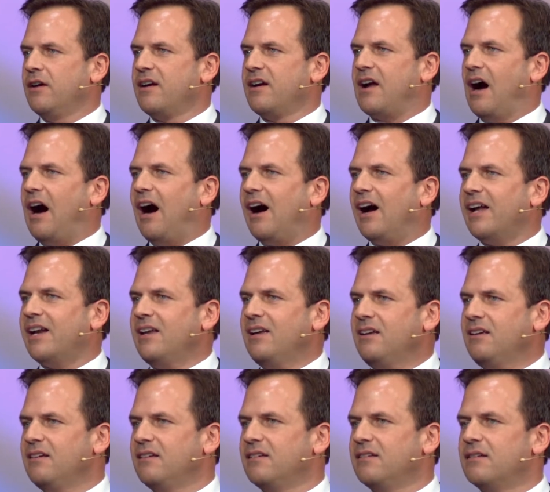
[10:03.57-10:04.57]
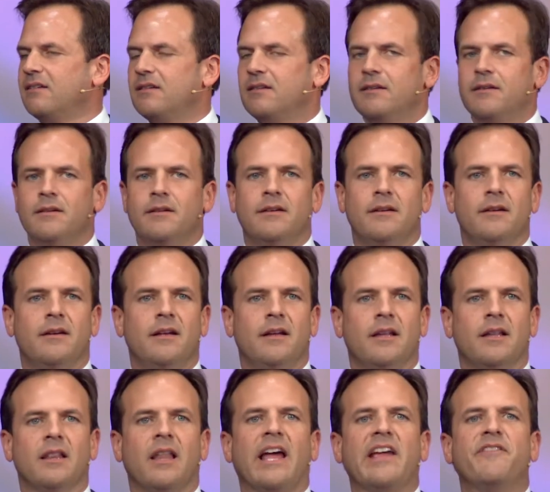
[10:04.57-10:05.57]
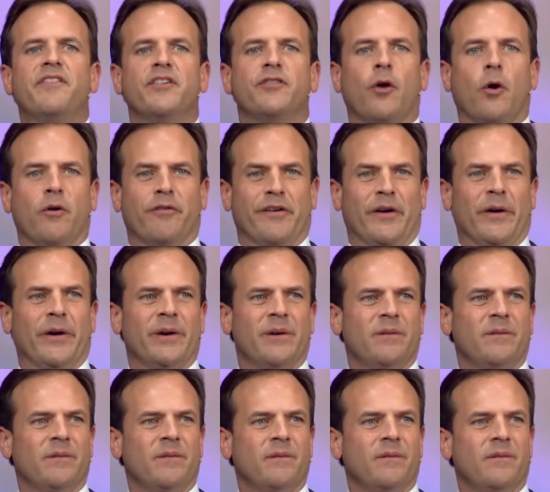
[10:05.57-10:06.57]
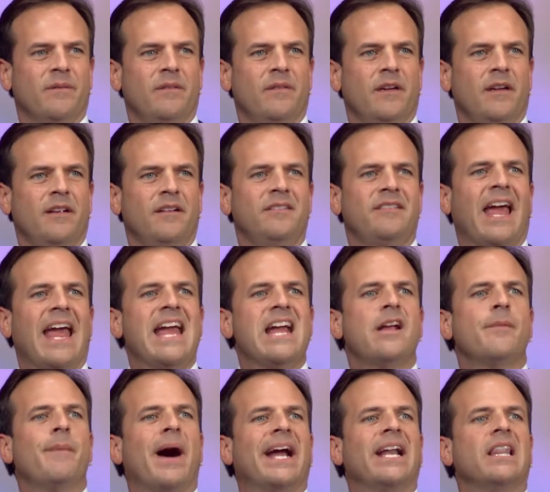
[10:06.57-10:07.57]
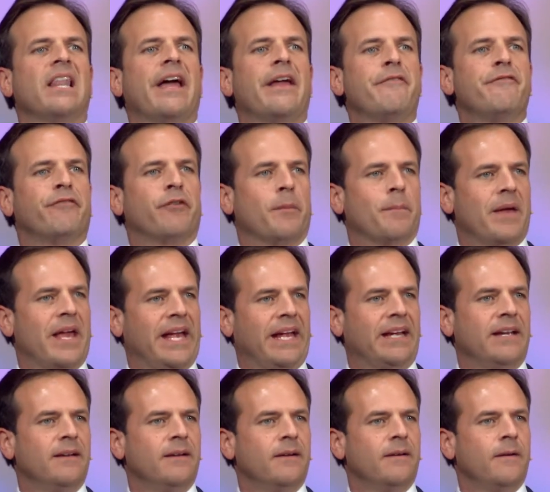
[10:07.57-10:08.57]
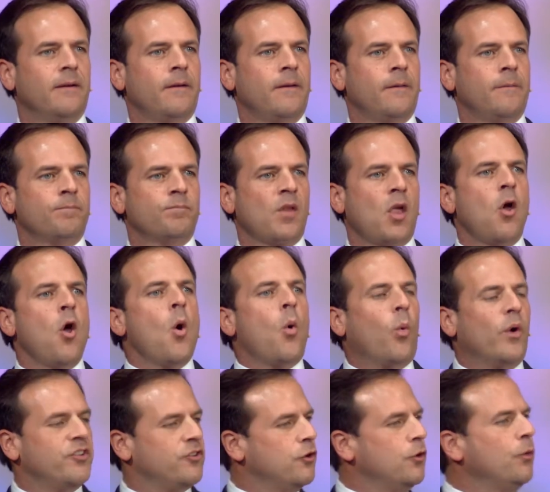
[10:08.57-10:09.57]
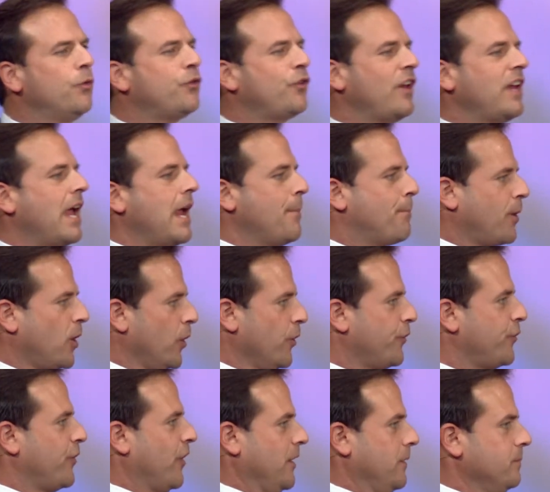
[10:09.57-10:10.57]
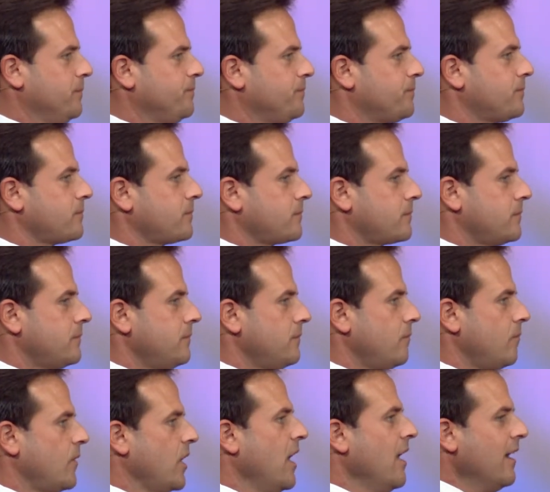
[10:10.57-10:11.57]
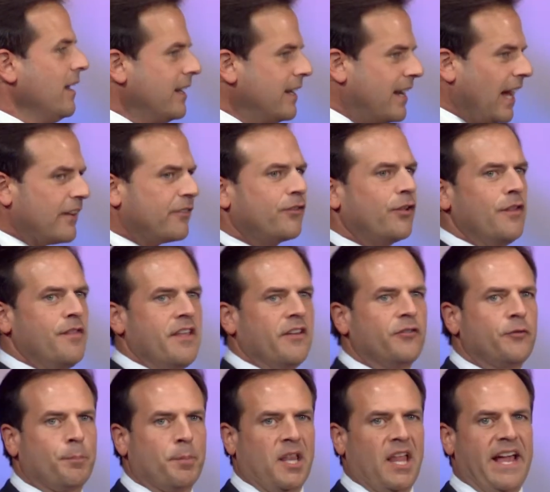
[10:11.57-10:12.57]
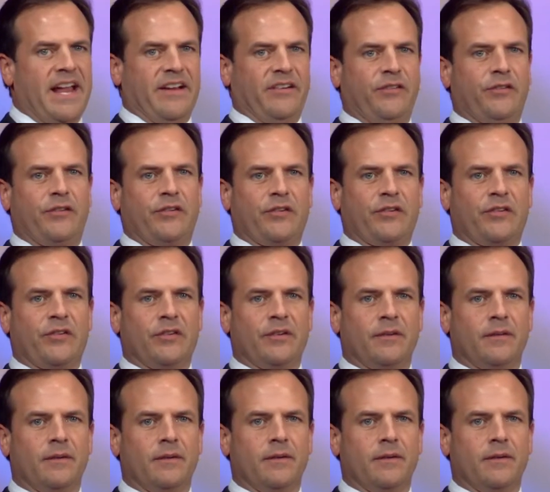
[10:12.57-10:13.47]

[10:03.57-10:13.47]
God, life is over. Take my life from me. When you see a person get to this place,